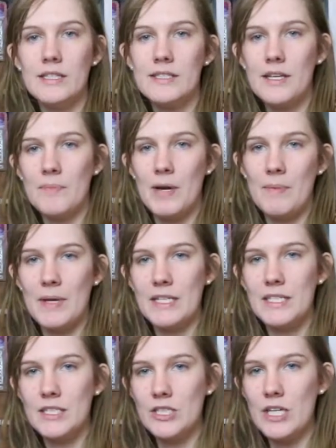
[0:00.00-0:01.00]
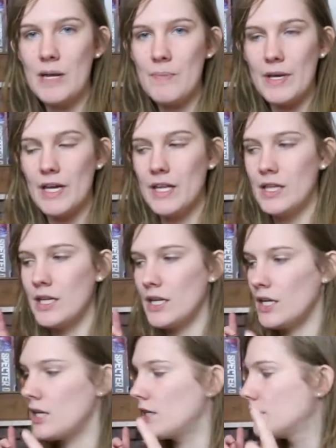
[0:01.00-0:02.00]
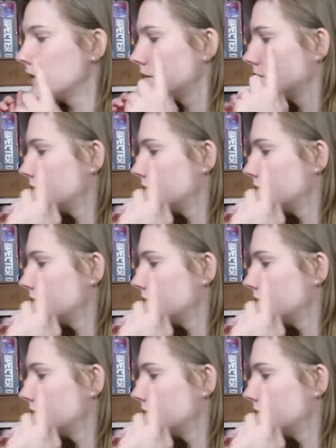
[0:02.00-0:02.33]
least get my basic shape and then